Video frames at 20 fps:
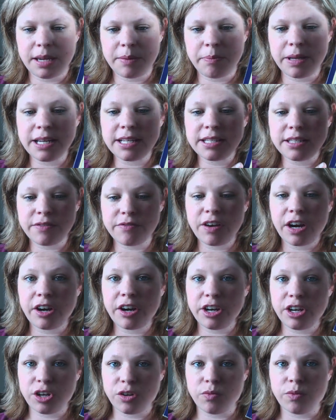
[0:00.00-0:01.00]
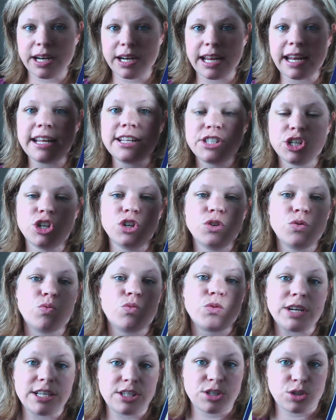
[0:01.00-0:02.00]
but it's a very good read and it's a good
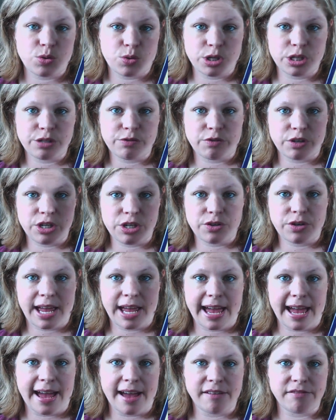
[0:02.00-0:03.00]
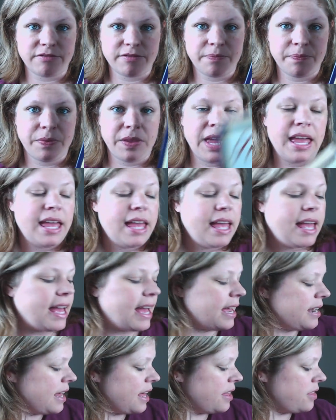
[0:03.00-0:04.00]
resource for you to have
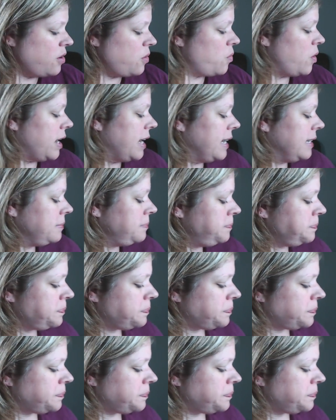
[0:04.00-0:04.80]
another one